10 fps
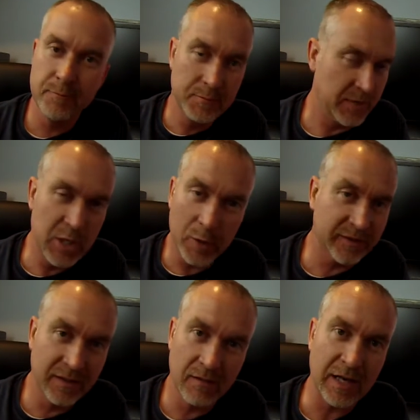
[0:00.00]
been
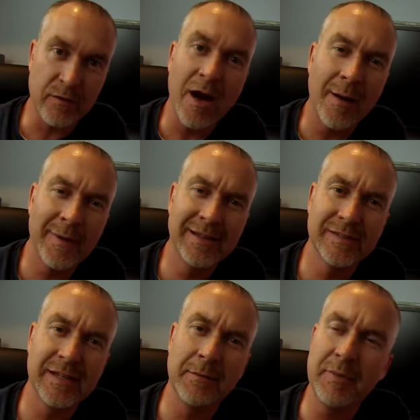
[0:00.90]
noticing a lot of
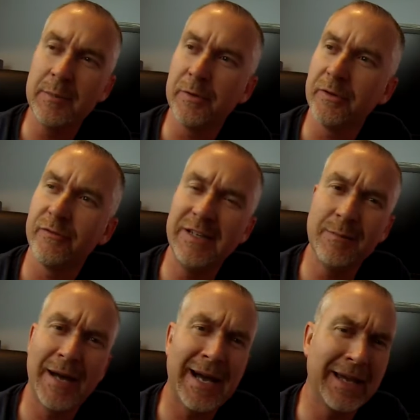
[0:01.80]
comments and people's
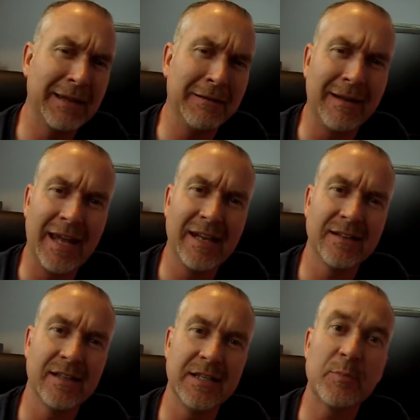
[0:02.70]
feedback and
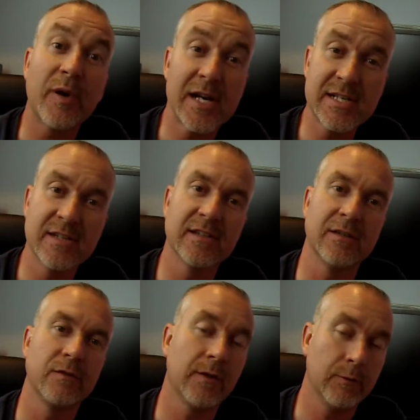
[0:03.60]
impressions
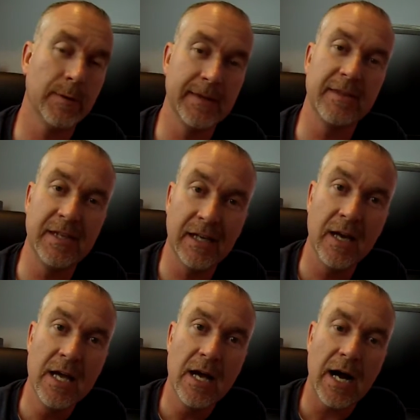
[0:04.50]
of what they think
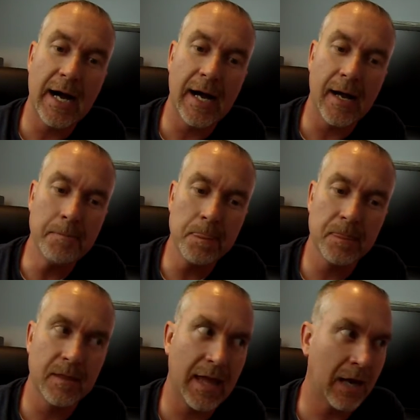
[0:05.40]

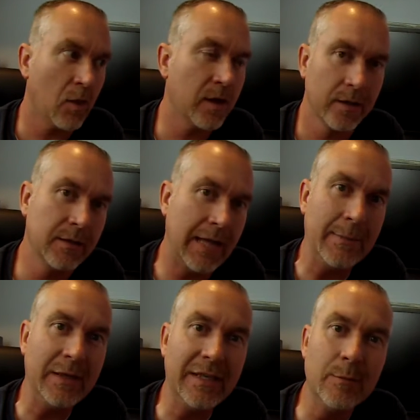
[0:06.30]
analog
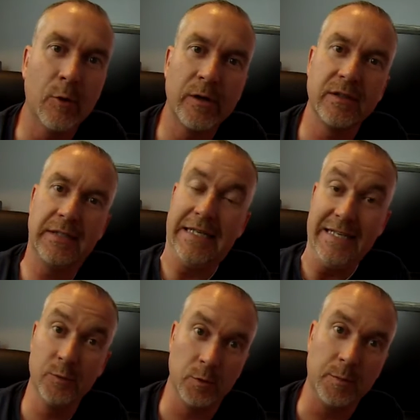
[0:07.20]
gaming keyboard
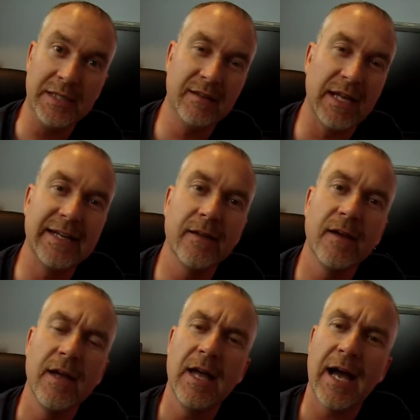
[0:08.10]
keys would be like.
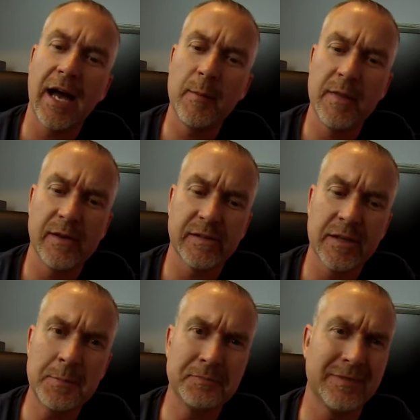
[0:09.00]
And there's
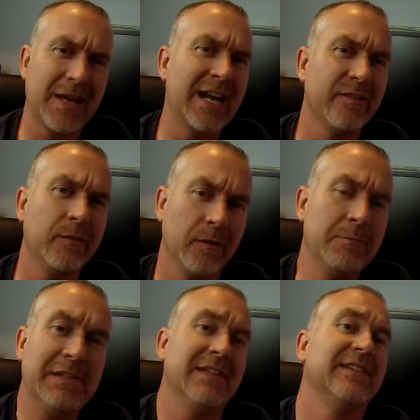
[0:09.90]
some
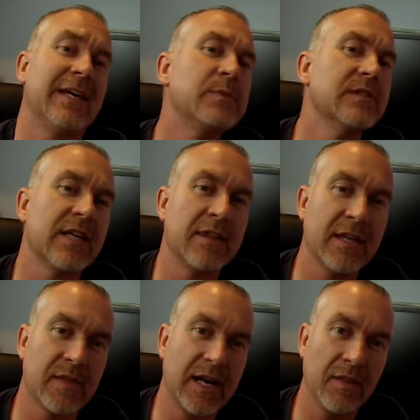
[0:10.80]
misconceptions, I
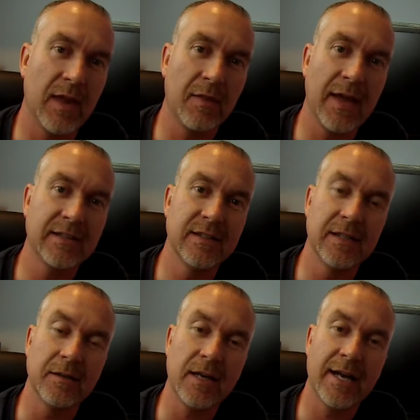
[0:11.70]
think, that I'd like
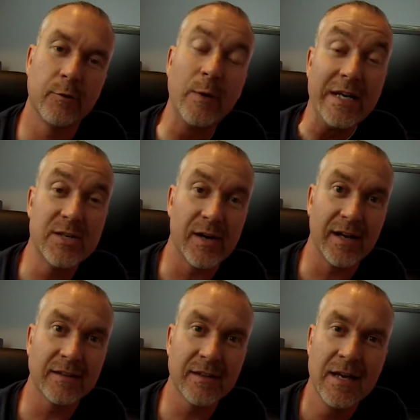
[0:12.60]
to kind of
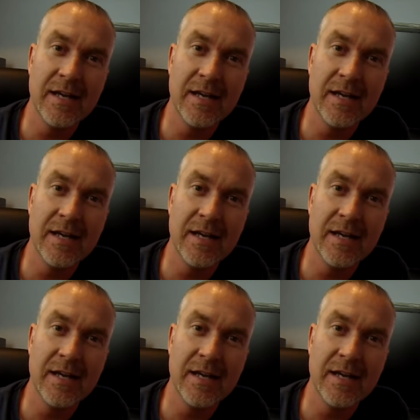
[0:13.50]
readdress.